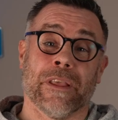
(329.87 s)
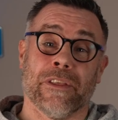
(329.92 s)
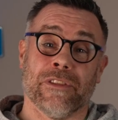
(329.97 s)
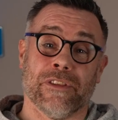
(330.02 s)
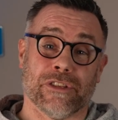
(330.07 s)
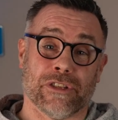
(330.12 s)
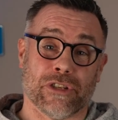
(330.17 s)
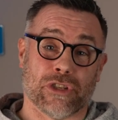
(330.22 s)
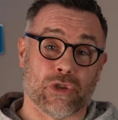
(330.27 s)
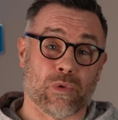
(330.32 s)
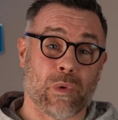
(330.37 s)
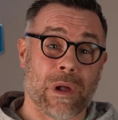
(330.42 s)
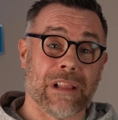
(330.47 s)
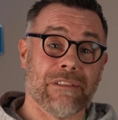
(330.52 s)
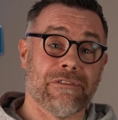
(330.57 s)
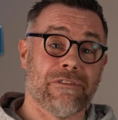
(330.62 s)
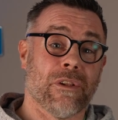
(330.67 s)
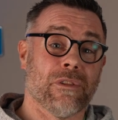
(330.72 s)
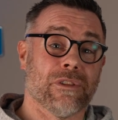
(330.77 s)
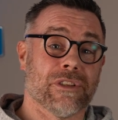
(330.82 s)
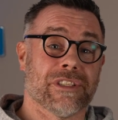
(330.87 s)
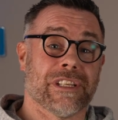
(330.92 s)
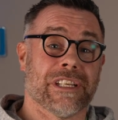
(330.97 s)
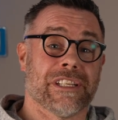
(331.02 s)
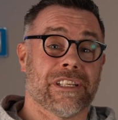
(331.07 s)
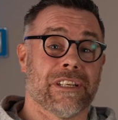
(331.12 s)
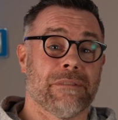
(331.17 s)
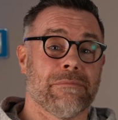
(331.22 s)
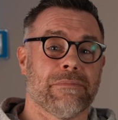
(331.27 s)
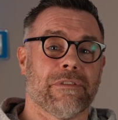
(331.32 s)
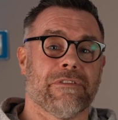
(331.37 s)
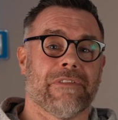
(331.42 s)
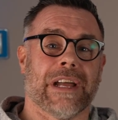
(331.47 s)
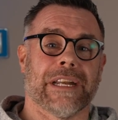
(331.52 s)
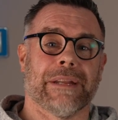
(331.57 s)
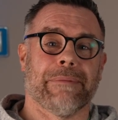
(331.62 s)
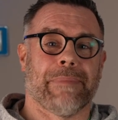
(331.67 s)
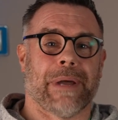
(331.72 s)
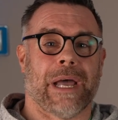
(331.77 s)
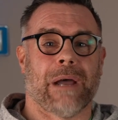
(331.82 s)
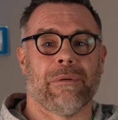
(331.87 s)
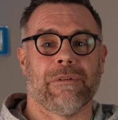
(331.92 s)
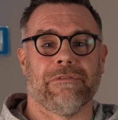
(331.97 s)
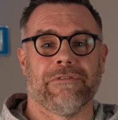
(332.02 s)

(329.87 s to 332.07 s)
There's a 12-volt system providing power